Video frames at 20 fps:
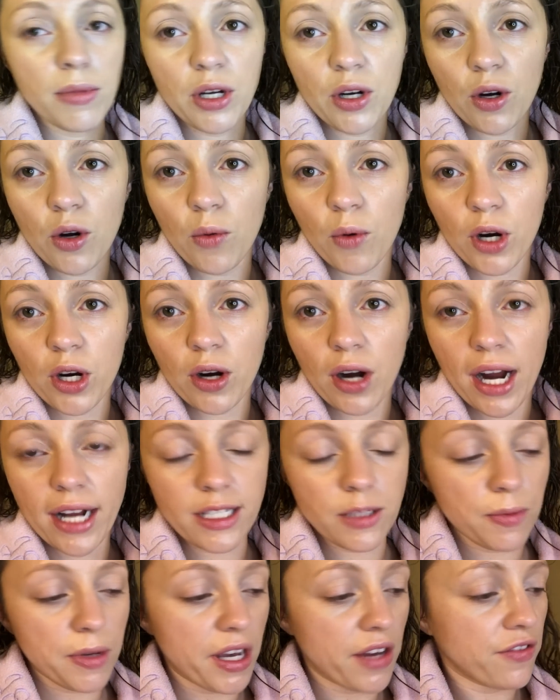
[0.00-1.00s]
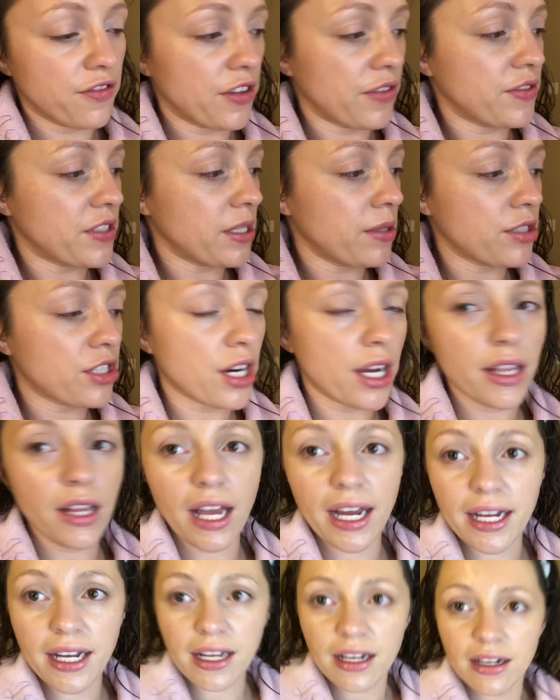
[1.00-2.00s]
Miracle Worker SPF 50, which I
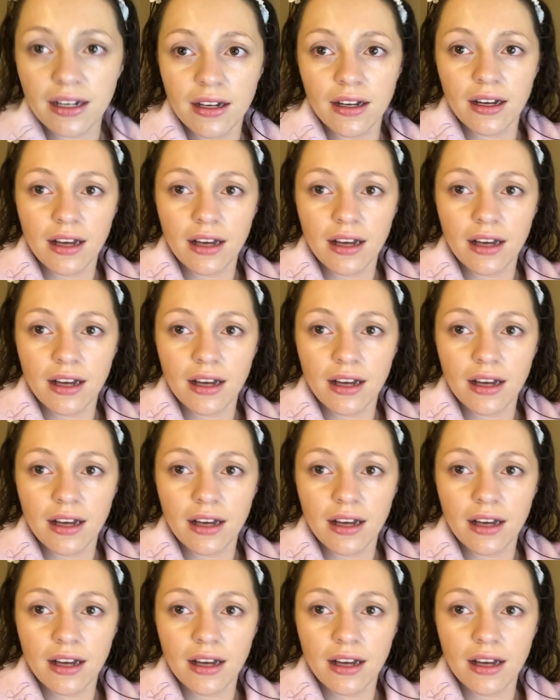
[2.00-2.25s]
like.